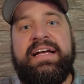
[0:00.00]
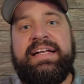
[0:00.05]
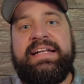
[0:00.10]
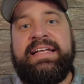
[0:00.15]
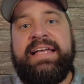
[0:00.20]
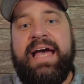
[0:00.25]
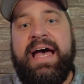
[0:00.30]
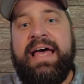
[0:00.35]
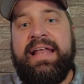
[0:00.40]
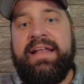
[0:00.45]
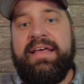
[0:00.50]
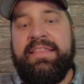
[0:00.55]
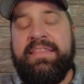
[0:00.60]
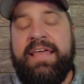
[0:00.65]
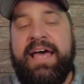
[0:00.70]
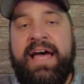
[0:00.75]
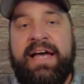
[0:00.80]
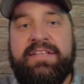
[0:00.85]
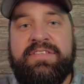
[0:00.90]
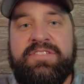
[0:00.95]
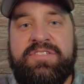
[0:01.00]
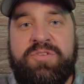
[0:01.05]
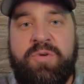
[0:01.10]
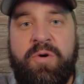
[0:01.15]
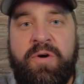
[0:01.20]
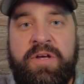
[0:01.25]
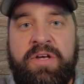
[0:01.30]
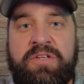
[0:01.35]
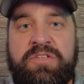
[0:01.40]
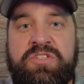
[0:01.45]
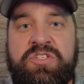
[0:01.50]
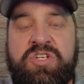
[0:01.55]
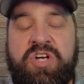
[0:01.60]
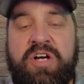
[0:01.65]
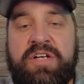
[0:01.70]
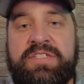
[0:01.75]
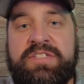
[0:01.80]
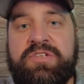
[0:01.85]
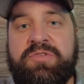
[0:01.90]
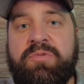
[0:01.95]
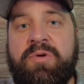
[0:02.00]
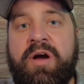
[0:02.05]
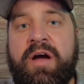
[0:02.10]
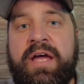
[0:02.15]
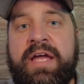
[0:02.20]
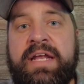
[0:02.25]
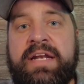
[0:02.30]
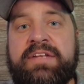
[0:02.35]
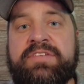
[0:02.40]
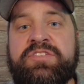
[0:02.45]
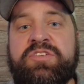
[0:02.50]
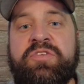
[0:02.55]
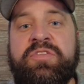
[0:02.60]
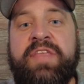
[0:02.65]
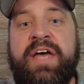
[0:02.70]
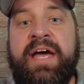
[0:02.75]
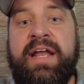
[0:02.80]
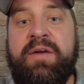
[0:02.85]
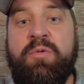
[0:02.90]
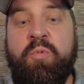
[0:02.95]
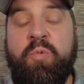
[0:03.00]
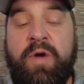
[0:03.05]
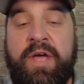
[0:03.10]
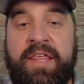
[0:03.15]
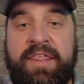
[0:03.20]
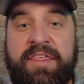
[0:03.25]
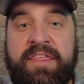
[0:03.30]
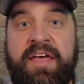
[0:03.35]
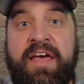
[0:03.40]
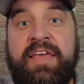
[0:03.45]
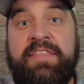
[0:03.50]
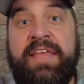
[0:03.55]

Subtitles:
get that soil just right so that with